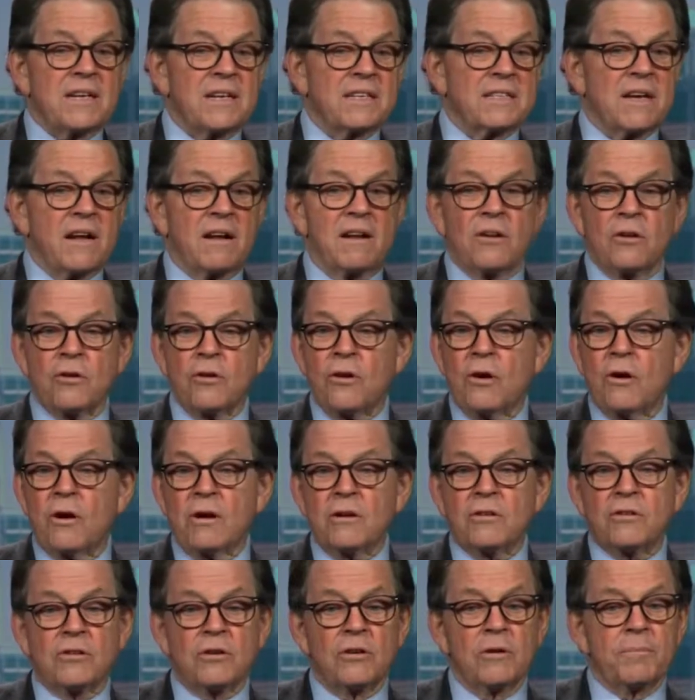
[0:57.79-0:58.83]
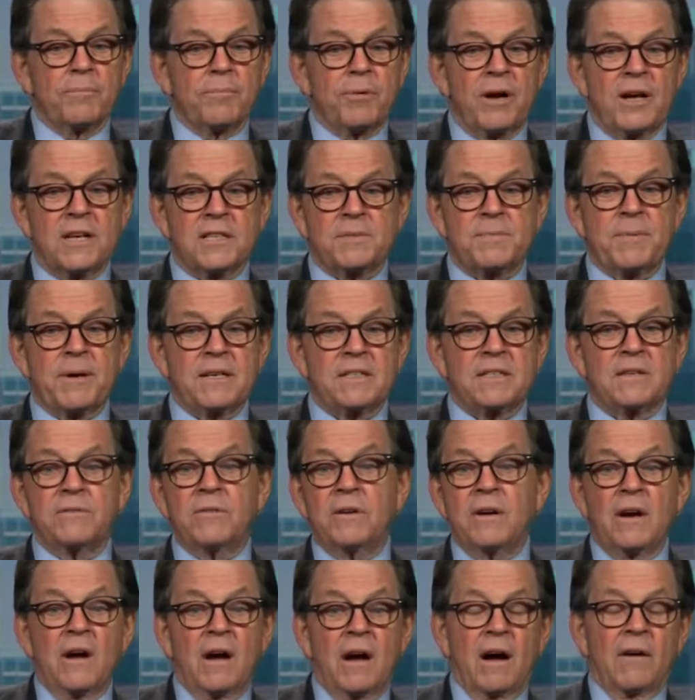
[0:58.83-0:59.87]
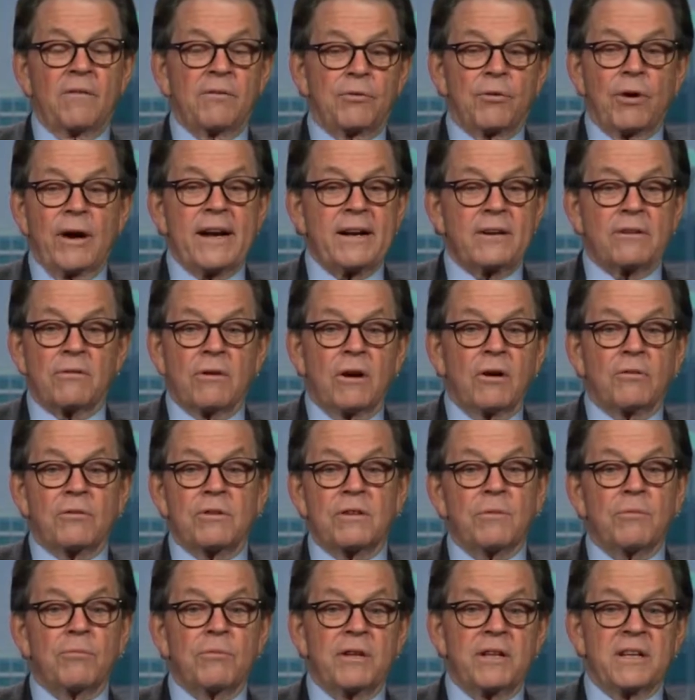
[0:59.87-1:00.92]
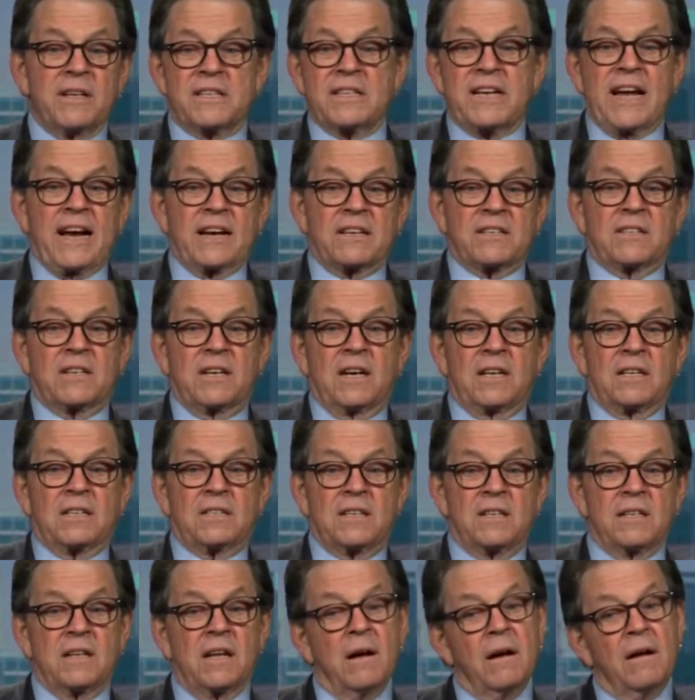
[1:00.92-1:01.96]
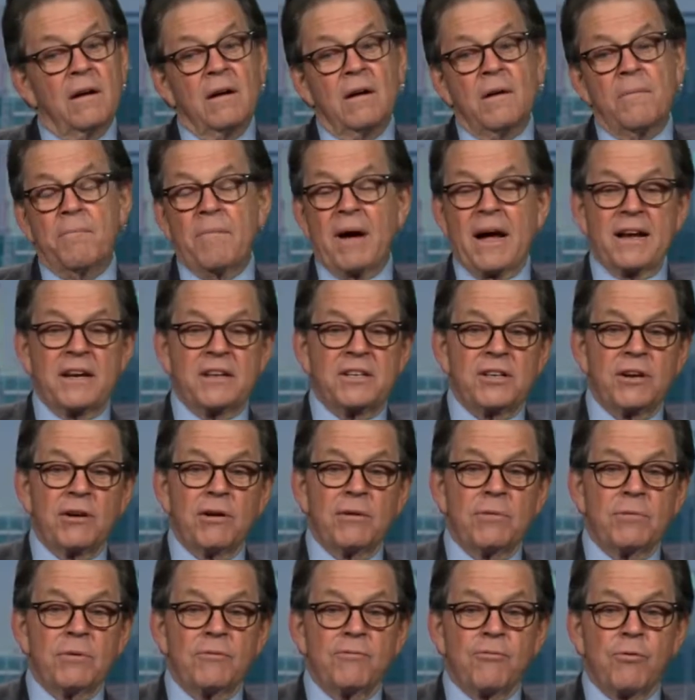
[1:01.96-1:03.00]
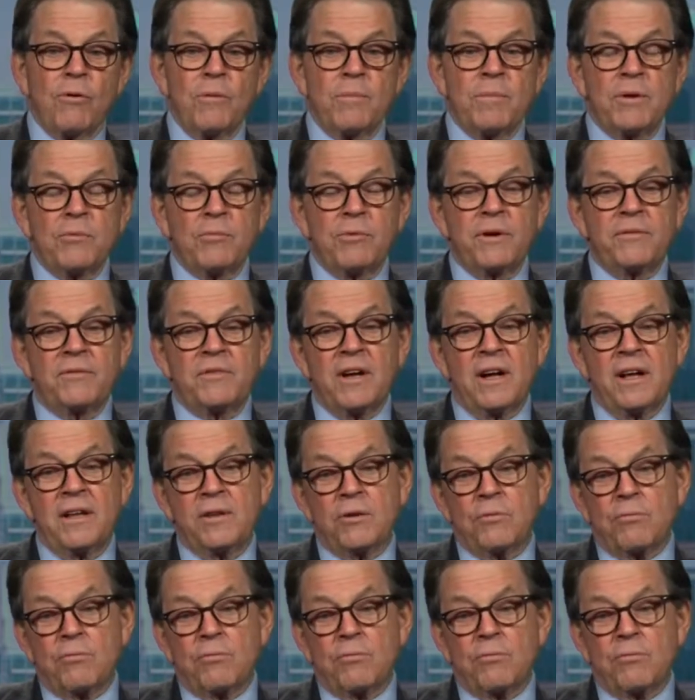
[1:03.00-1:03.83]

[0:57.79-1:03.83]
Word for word: has a long-term prospects of, of great growth with the tax cuts and the monetary reform that we've done, the